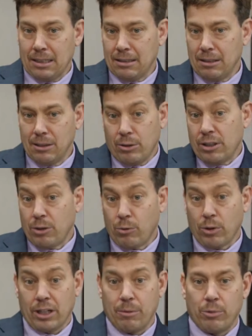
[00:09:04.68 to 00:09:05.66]
And you know, it's a
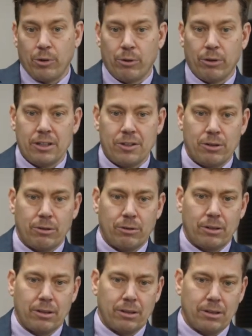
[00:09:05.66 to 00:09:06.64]
work in progress. You
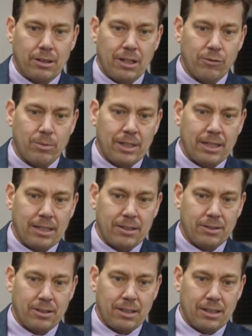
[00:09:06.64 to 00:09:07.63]
know, the government
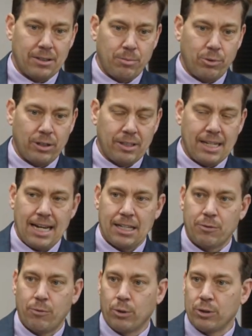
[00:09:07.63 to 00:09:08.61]
has put a
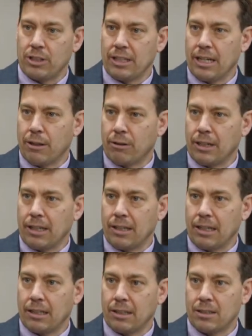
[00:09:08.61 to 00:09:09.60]
task force together, and I
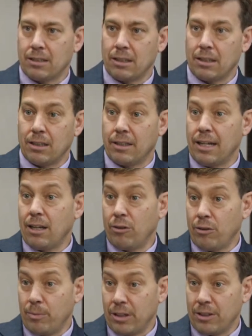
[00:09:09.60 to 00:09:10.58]
think it's the
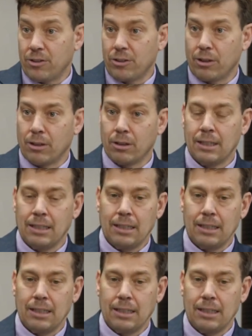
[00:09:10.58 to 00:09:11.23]
health minister